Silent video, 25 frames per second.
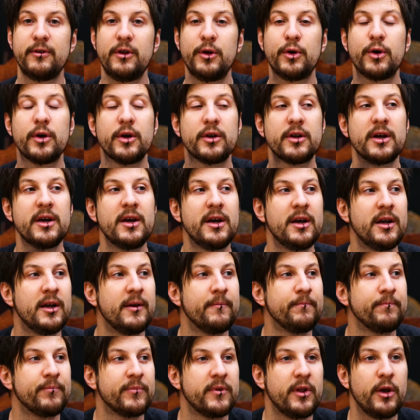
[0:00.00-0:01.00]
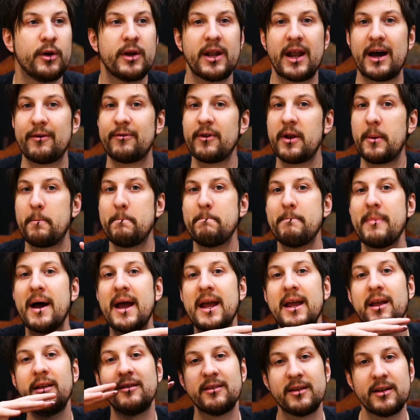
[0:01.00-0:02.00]
You could have an
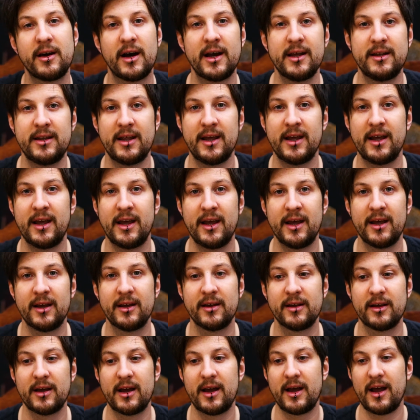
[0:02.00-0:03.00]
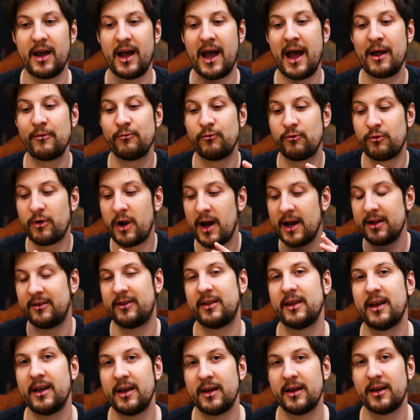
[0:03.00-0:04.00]
amazing idea and
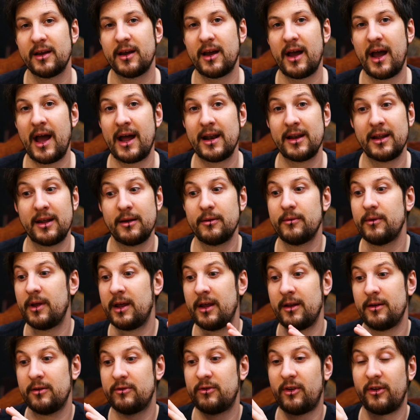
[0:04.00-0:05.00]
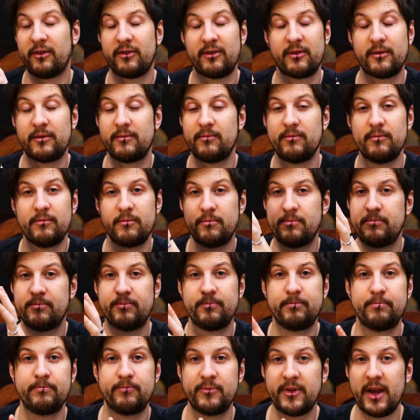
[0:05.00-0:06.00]
write it, and it just
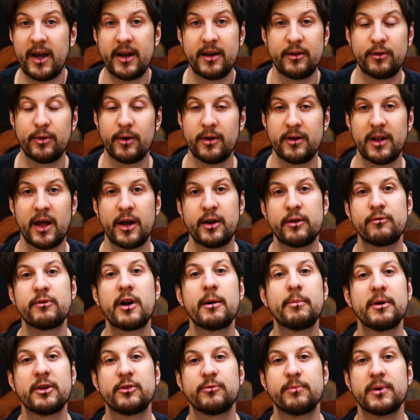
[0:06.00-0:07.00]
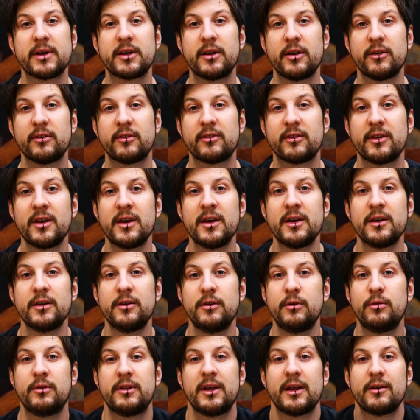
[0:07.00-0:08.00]
turn into a load of rubbish because
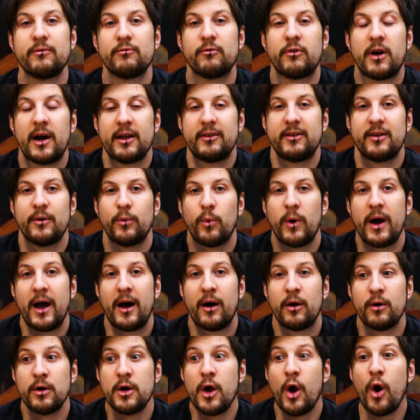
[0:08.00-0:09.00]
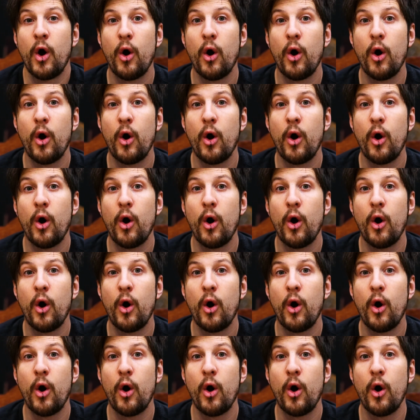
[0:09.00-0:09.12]
you didn't write it well.